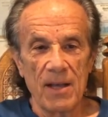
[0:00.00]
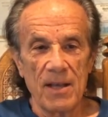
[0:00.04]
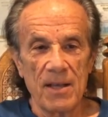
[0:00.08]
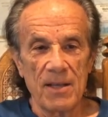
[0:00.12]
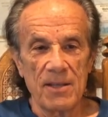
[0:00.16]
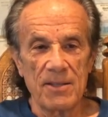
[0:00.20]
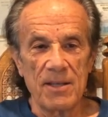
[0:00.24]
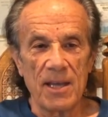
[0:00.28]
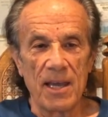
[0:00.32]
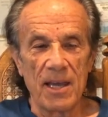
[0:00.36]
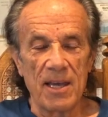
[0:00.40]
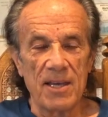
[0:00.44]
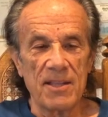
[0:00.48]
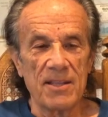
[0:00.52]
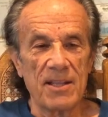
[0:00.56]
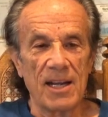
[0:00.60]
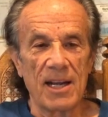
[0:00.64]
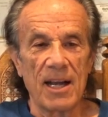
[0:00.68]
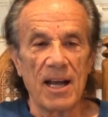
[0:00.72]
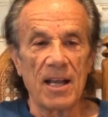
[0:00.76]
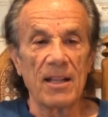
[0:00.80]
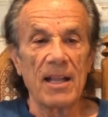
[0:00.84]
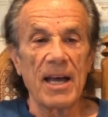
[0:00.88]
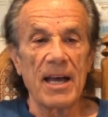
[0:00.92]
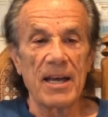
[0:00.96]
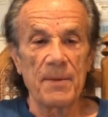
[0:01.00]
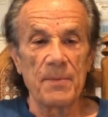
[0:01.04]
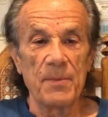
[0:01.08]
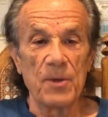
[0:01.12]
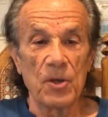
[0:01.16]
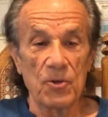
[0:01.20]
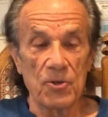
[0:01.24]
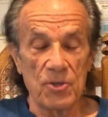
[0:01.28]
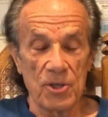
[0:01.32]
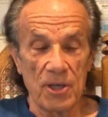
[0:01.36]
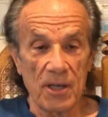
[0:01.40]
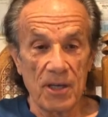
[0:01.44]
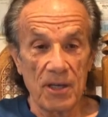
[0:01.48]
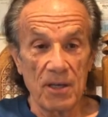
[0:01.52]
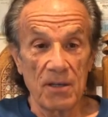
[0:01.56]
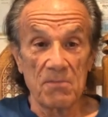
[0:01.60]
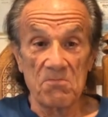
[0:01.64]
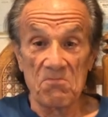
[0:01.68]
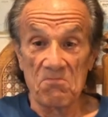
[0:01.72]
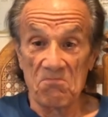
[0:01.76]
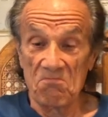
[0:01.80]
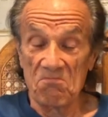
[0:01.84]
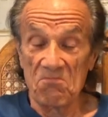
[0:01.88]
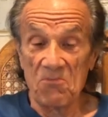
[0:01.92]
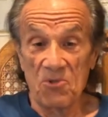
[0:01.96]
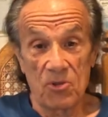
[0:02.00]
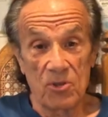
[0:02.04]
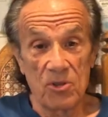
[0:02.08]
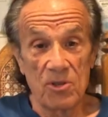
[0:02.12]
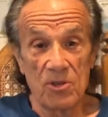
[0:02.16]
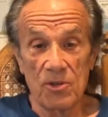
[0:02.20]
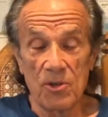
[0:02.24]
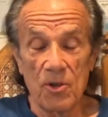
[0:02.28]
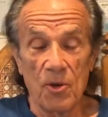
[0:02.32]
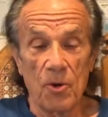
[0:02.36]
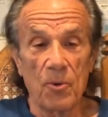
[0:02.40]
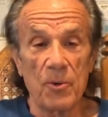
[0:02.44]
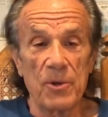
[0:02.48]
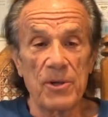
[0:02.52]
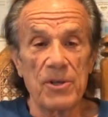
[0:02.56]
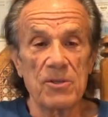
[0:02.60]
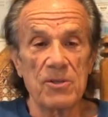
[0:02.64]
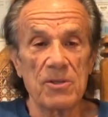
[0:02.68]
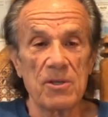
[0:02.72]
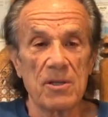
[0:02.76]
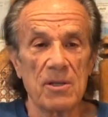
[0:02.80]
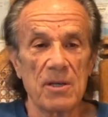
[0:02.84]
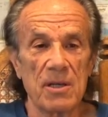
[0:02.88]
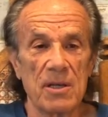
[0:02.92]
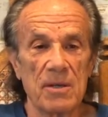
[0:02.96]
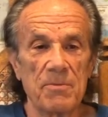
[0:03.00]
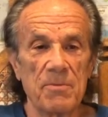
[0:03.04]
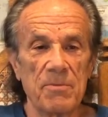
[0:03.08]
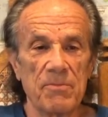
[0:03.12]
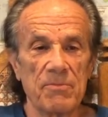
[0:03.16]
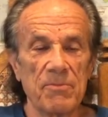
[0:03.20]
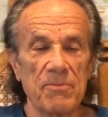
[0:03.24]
saying that I like music, which is always a